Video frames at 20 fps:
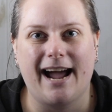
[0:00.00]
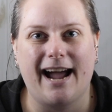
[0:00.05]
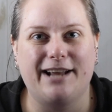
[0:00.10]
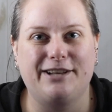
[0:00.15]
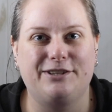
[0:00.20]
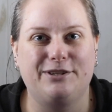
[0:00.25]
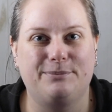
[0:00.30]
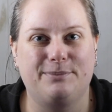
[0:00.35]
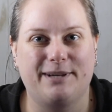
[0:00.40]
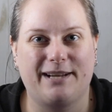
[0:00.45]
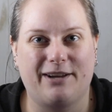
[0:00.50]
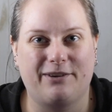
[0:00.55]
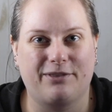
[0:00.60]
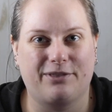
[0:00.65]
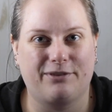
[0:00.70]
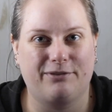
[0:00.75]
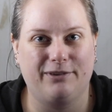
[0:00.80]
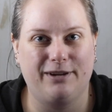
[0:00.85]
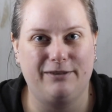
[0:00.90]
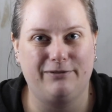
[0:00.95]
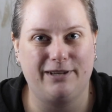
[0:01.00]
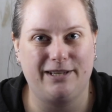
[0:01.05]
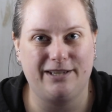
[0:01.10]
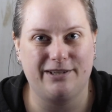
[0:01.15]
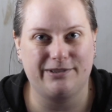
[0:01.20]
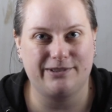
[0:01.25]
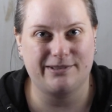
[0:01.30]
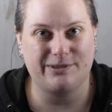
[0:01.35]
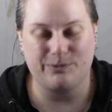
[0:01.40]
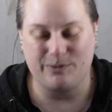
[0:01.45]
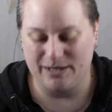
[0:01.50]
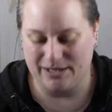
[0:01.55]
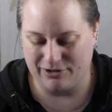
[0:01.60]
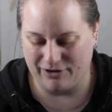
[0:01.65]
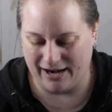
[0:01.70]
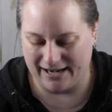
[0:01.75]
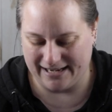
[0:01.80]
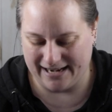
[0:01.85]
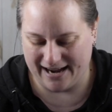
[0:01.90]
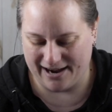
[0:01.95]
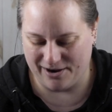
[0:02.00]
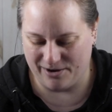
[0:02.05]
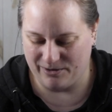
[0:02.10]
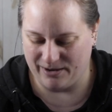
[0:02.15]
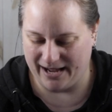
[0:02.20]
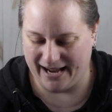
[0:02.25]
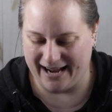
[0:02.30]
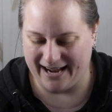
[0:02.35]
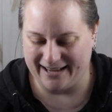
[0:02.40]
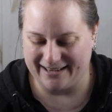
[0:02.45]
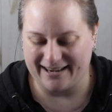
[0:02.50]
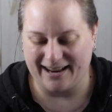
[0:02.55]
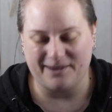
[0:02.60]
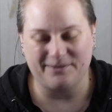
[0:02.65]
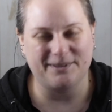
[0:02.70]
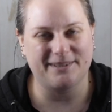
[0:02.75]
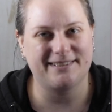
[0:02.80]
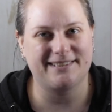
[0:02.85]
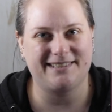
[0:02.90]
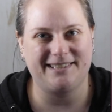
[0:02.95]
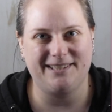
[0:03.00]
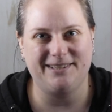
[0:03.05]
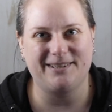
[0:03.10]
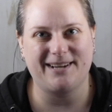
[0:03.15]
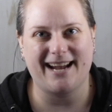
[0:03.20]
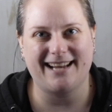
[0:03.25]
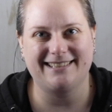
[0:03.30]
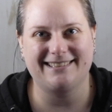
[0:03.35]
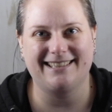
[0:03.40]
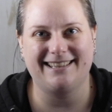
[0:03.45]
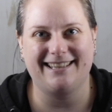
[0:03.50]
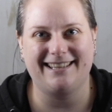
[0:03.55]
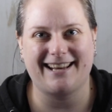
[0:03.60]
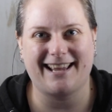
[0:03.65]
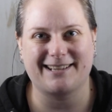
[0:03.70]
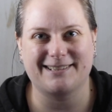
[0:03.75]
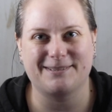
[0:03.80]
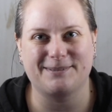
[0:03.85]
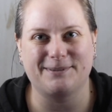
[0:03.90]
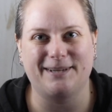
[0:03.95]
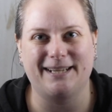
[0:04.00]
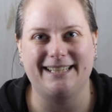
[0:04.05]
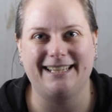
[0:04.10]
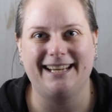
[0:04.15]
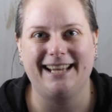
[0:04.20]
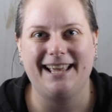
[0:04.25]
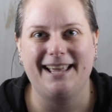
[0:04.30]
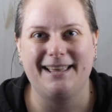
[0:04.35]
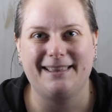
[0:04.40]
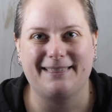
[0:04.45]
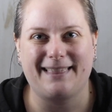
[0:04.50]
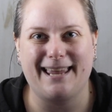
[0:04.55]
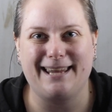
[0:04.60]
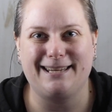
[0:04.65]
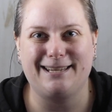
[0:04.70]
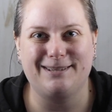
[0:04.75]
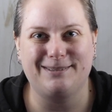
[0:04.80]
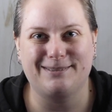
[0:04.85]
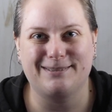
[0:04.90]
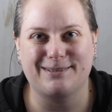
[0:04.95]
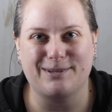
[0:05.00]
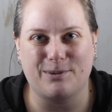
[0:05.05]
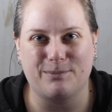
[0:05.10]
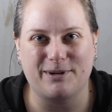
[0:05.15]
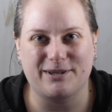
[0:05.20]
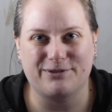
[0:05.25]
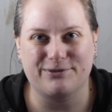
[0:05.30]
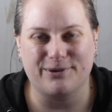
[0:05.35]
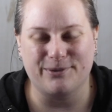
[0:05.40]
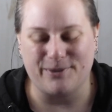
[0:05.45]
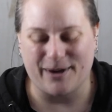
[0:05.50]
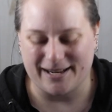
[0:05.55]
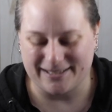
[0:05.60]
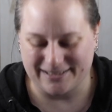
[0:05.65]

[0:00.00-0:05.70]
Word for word: I do put out 3 videos a week right now, and I will see you guys in the next one. Thank you so much for